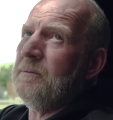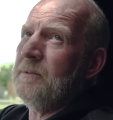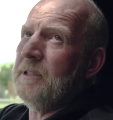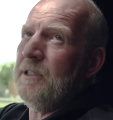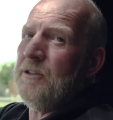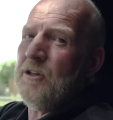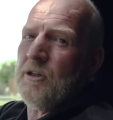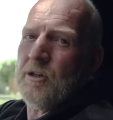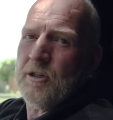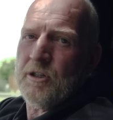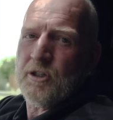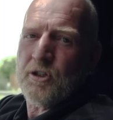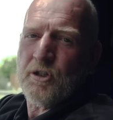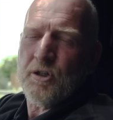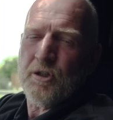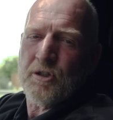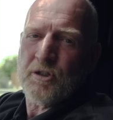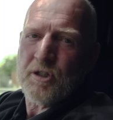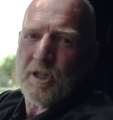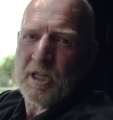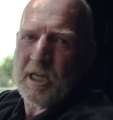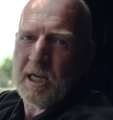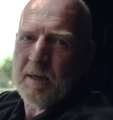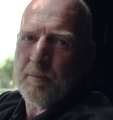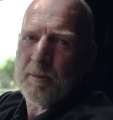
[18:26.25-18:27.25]
and you can choose
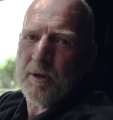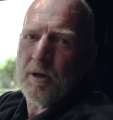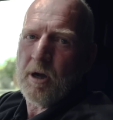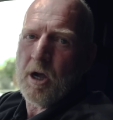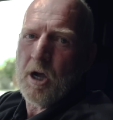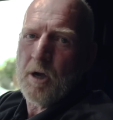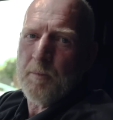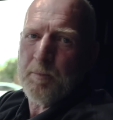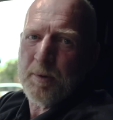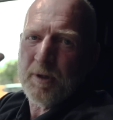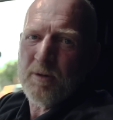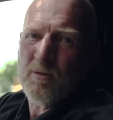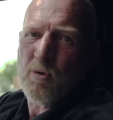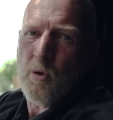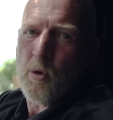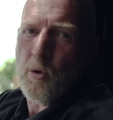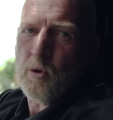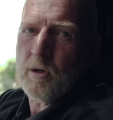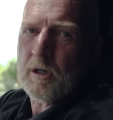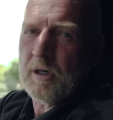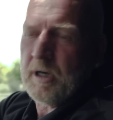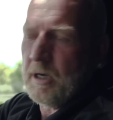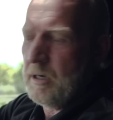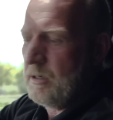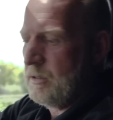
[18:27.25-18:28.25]
to keep it open
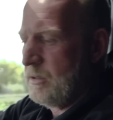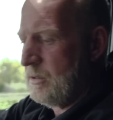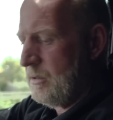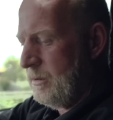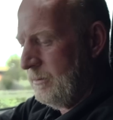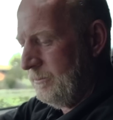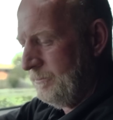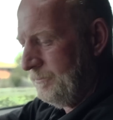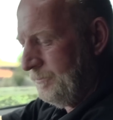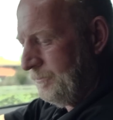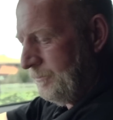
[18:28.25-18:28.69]
or closed.